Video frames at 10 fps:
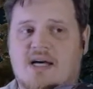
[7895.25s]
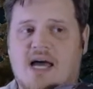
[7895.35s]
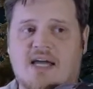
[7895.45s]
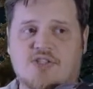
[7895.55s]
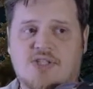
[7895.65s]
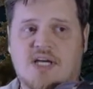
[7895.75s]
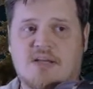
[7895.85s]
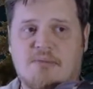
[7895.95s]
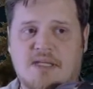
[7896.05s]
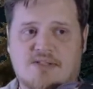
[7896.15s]
I actually got
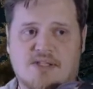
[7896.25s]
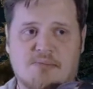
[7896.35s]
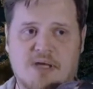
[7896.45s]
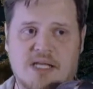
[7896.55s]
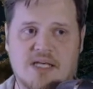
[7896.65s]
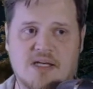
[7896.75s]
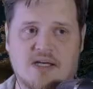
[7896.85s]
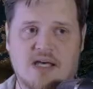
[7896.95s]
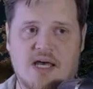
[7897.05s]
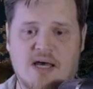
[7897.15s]
to meet somebody
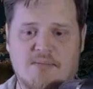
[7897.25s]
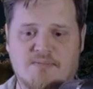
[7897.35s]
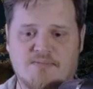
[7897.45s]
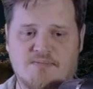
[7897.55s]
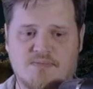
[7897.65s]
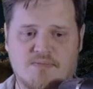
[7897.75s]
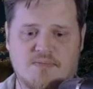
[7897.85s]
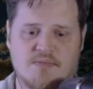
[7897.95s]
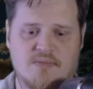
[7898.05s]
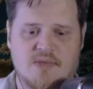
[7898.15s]

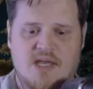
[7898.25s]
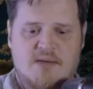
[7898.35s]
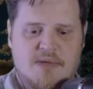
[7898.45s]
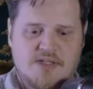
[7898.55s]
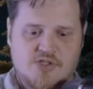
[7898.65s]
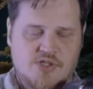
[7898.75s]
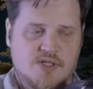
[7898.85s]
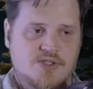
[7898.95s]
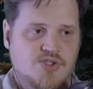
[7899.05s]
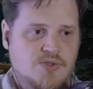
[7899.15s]
at my
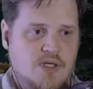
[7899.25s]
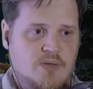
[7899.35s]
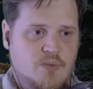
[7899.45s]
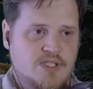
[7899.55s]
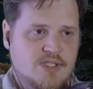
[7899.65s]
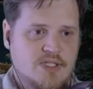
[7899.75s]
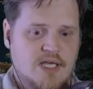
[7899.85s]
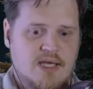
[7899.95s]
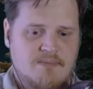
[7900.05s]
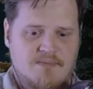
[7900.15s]
church
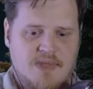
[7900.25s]
recently.